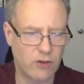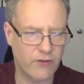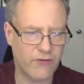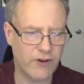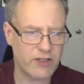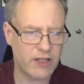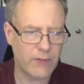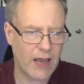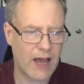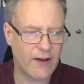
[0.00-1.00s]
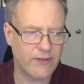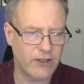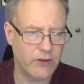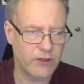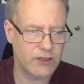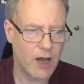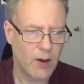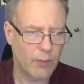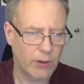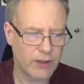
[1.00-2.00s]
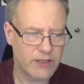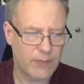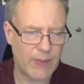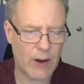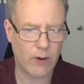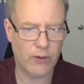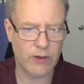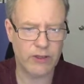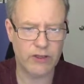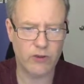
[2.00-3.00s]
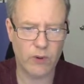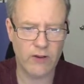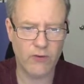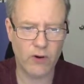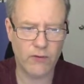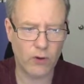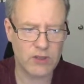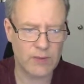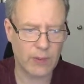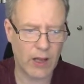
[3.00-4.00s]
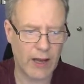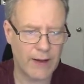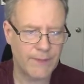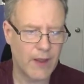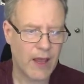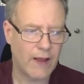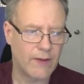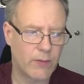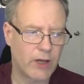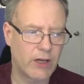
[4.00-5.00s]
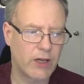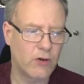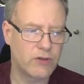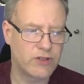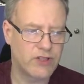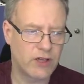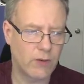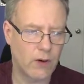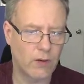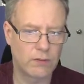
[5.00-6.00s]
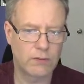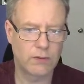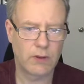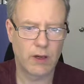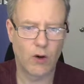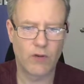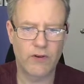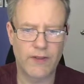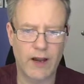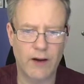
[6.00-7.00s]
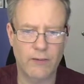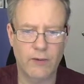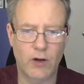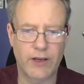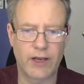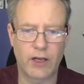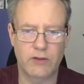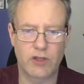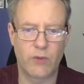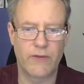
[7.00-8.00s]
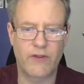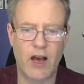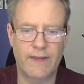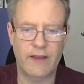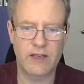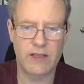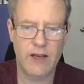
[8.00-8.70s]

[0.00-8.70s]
the first thing we have to do is pull in some power. We're going to do 24-volt supply, and then we're going to go 0 over there. Okay, good. So we've got this.